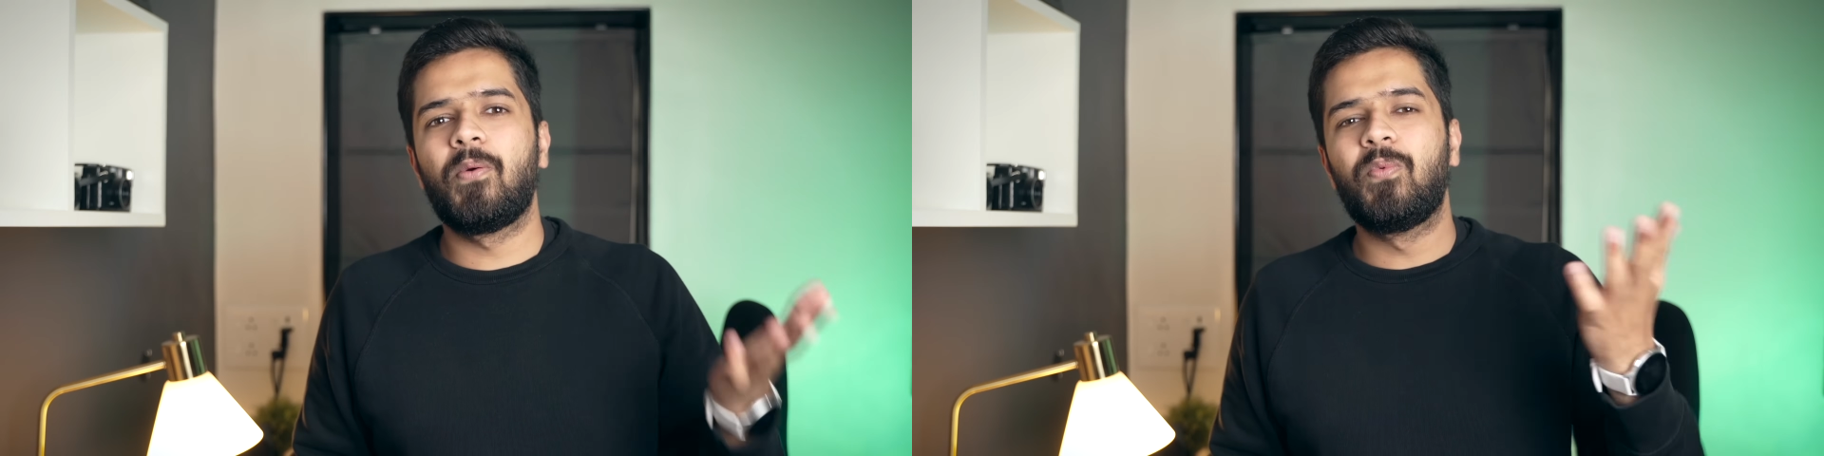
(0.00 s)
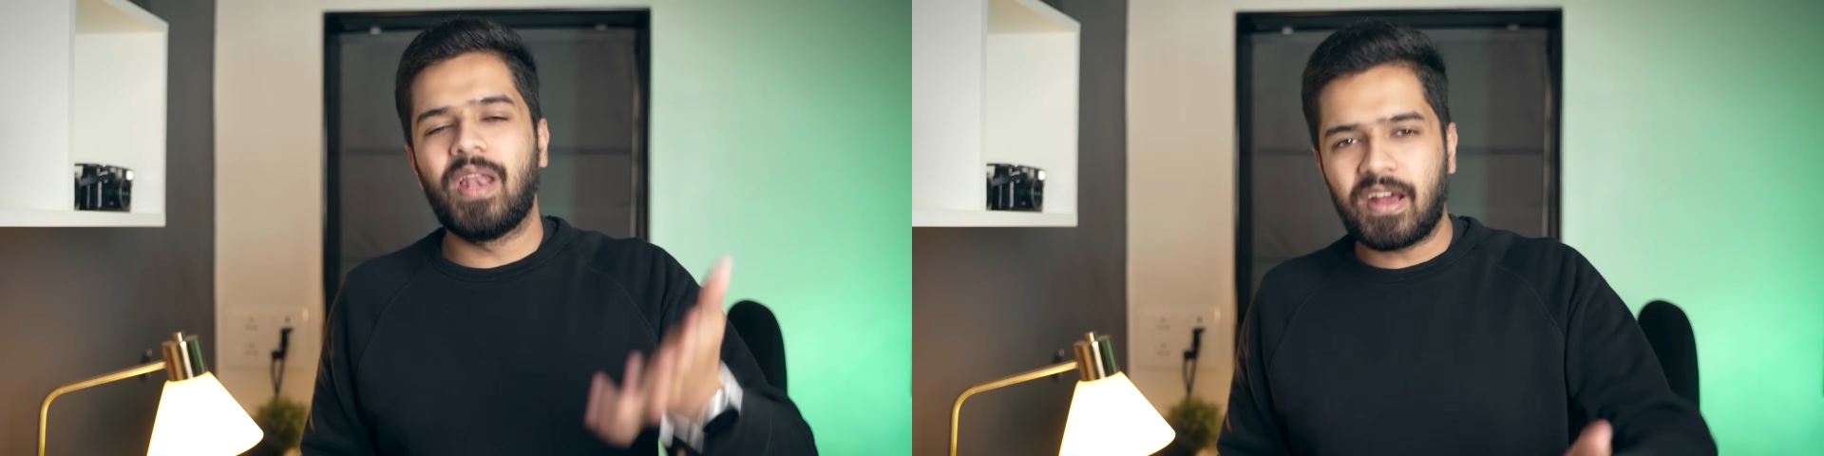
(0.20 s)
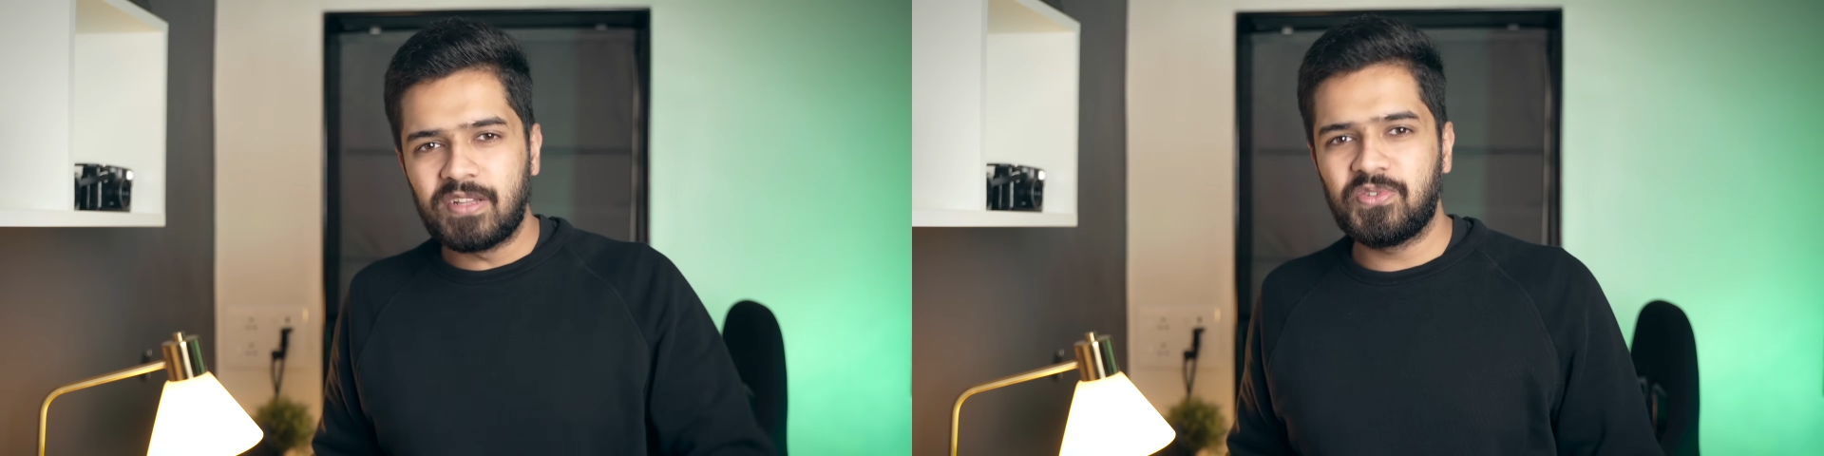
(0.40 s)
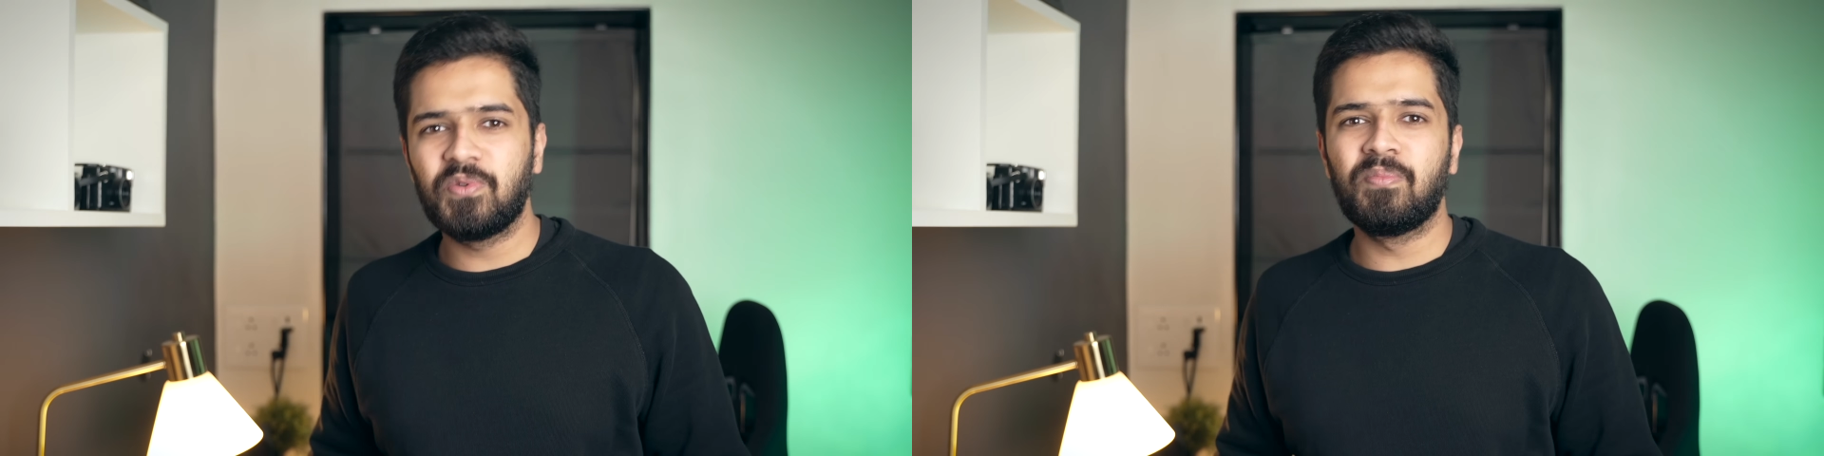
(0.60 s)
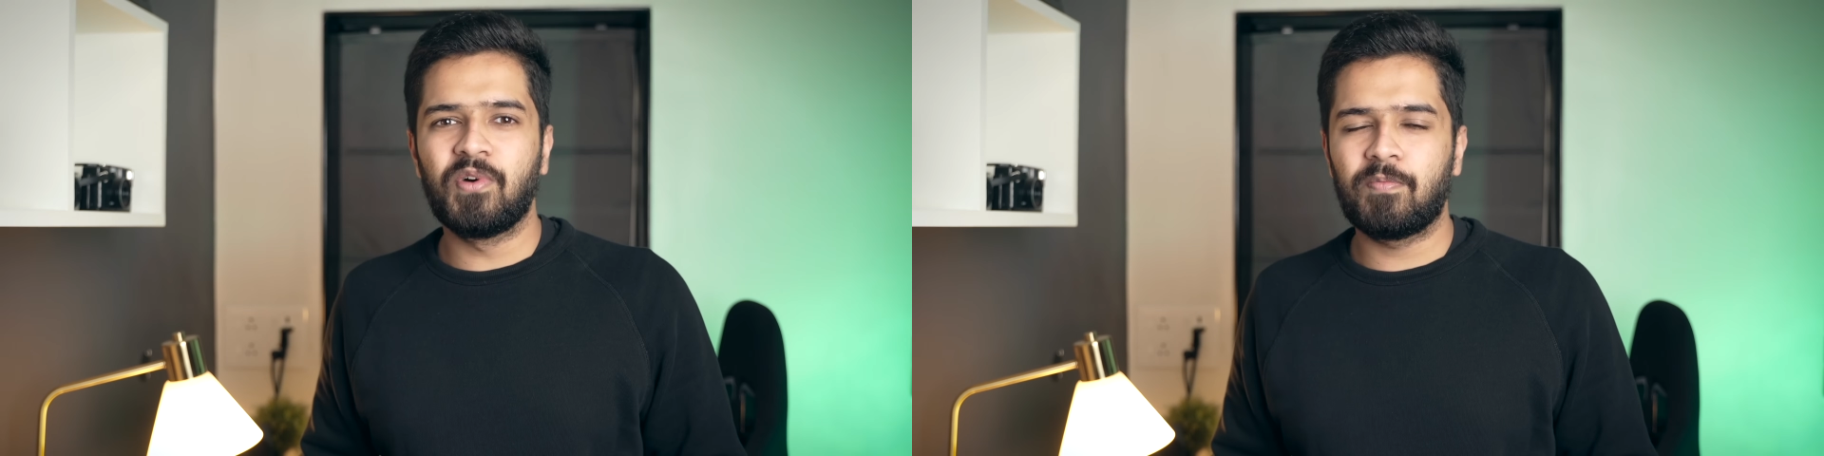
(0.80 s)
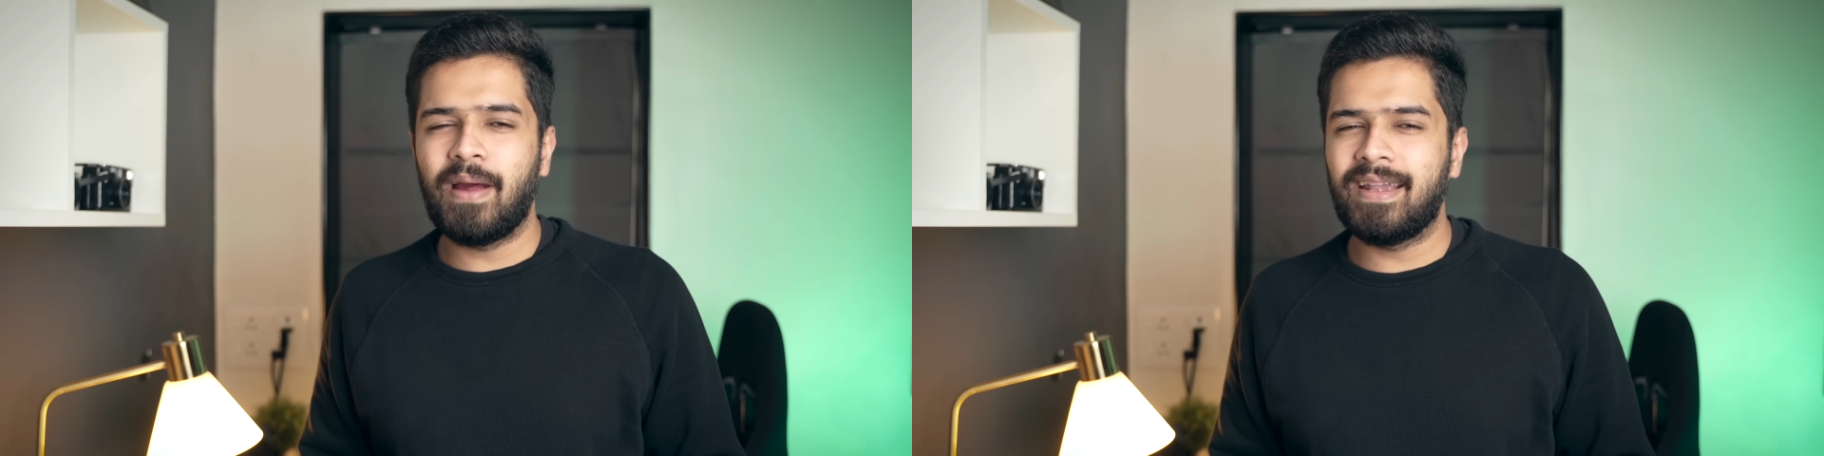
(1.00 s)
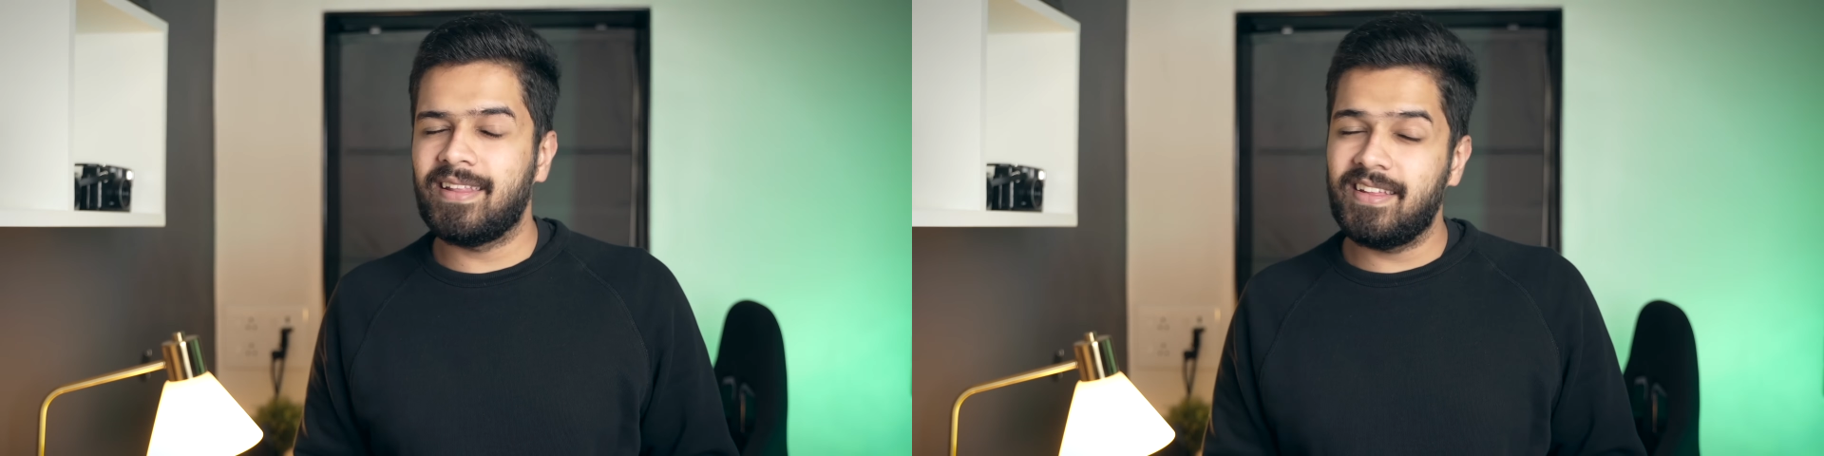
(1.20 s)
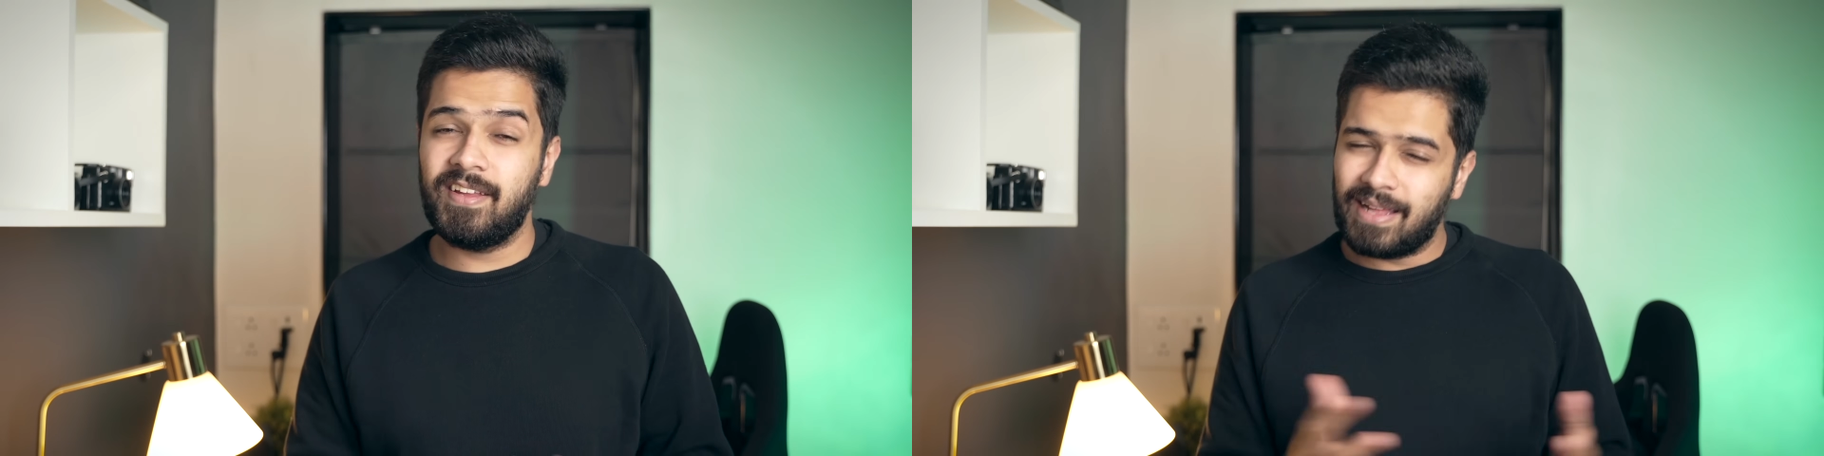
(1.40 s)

will consume more battery,